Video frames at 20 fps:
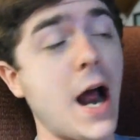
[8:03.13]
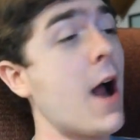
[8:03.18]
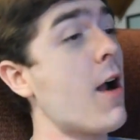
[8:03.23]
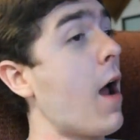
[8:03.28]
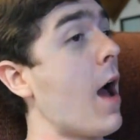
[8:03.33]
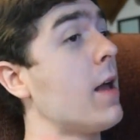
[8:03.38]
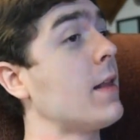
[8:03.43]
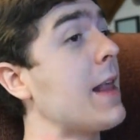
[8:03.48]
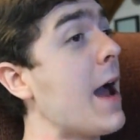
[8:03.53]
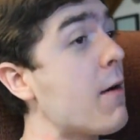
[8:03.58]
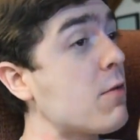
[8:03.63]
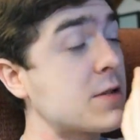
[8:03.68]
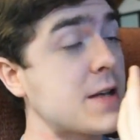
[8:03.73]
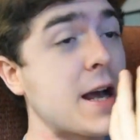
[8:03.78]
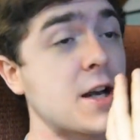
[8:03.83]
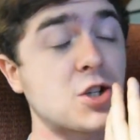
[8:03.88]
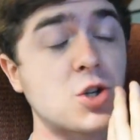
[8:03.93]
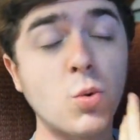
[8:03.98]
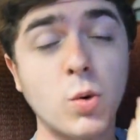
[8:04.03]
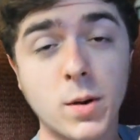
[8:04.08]
I, I, that was
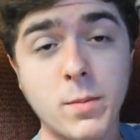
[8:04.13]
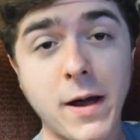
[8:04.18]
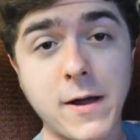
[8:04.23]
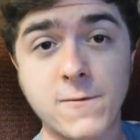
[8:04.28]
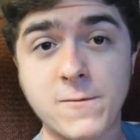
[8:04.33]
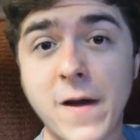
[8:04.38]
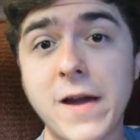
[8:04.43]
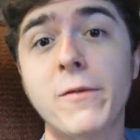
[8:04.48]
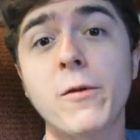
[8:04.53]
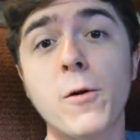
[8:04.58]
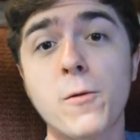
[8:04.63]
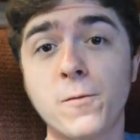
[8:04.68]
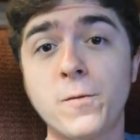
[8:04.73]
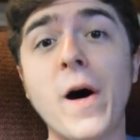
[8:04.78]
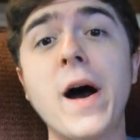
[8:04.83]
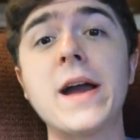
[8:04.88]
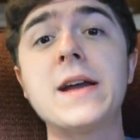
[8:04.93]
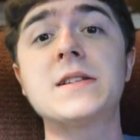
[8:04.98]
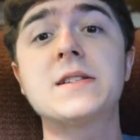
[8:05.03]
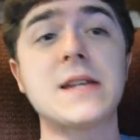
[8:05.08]
actually one of my favorite
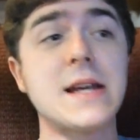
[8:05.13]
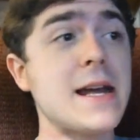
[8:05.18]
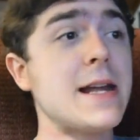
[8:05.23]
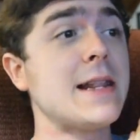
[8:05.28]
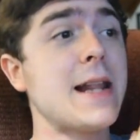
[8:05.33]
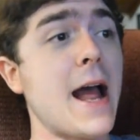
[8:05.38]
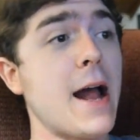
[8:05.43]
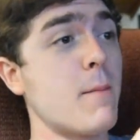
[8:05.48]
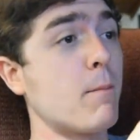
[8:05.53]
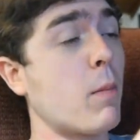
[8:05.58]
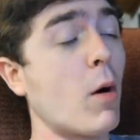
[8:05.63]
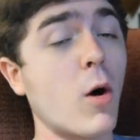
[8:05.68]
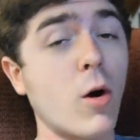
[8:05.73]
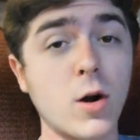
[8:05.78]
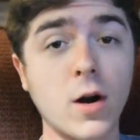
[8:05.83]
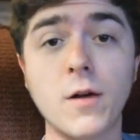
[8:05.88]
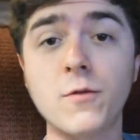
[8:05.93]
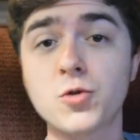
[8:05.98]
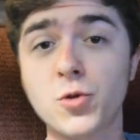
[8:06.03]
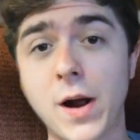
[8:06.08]
fights in that
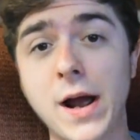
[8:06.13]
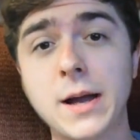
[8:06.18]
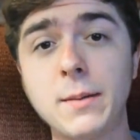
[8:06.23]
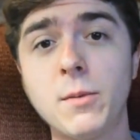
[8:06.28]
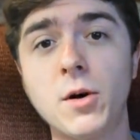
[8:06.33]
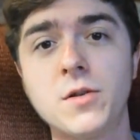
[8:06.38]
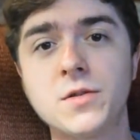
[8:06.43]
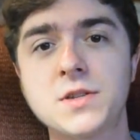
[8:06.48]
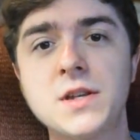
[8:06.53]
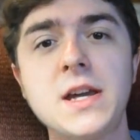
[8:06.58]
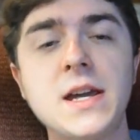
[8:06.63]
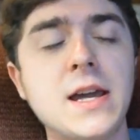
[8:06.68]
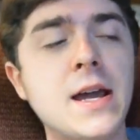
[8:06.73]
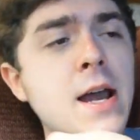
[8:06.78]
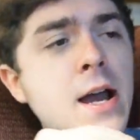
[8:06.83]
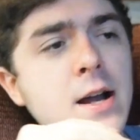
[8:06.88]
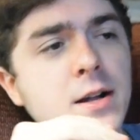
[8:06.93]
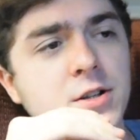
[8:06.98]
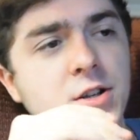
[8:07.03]
part of Dragon Ball Z.